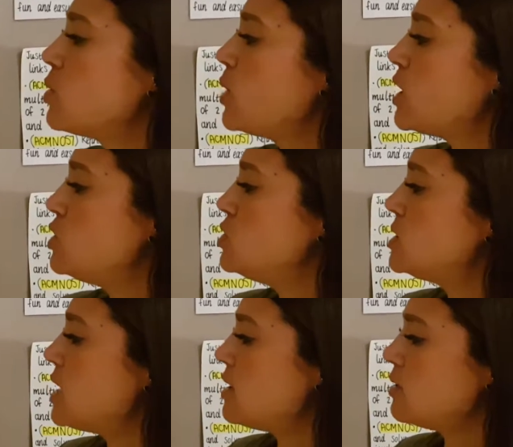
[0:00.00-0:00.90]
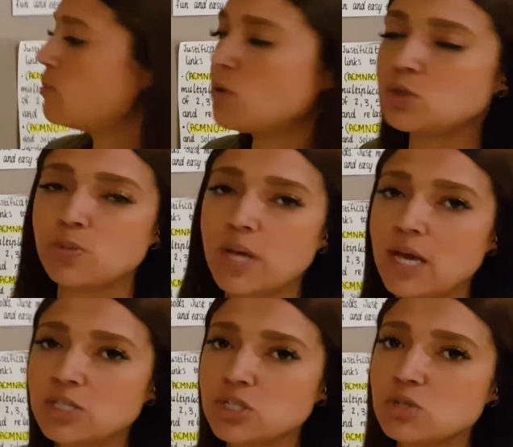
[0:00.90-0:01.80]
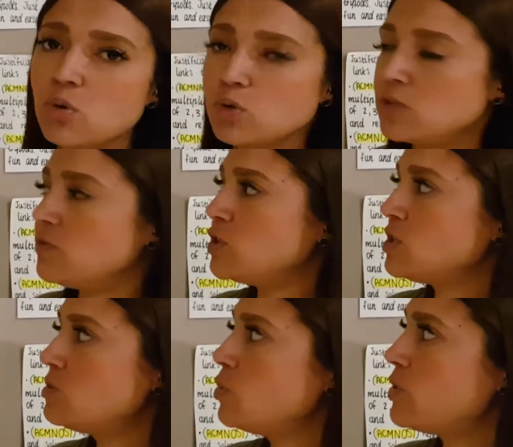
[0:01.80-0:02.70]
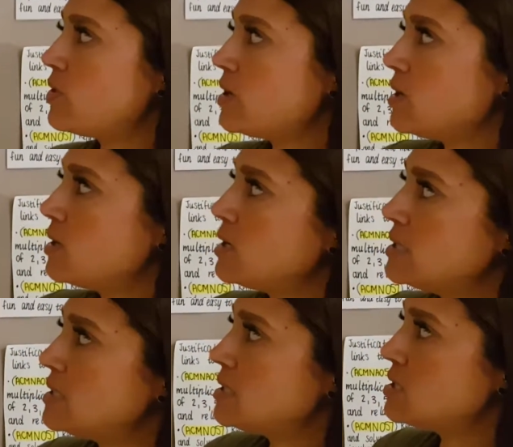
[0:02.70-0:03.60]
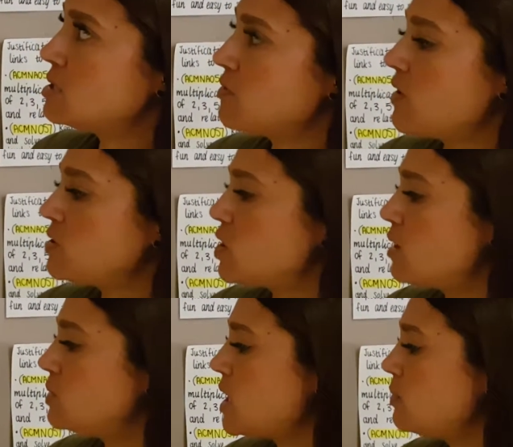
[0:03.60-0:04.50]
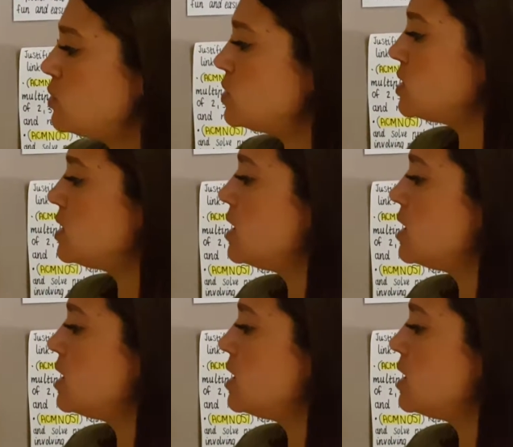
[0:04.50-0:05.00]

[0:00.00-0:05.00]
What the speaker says: So we can use either multiplication or division with the assistance of our timetables.